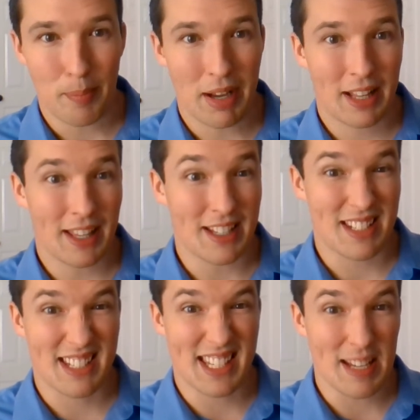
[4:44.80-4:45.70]
meaning that
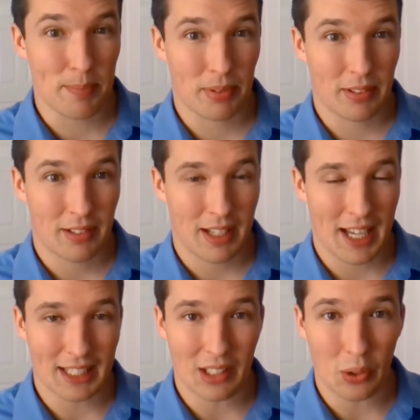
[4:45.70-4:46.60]
it's steep
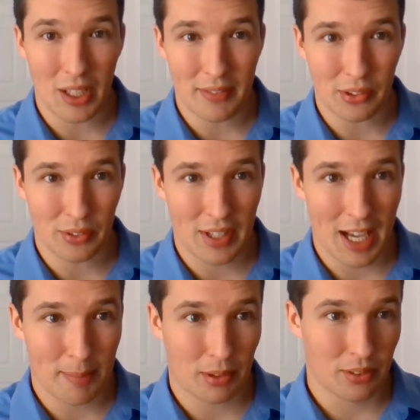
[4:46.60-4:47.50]
at low levels of
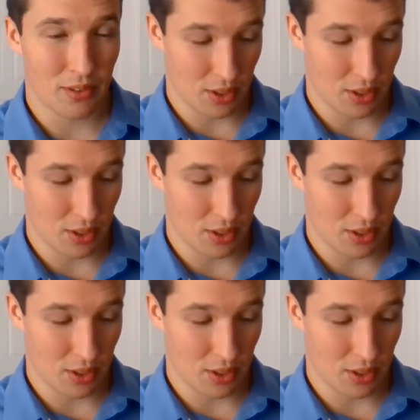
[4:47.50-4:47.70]
capital.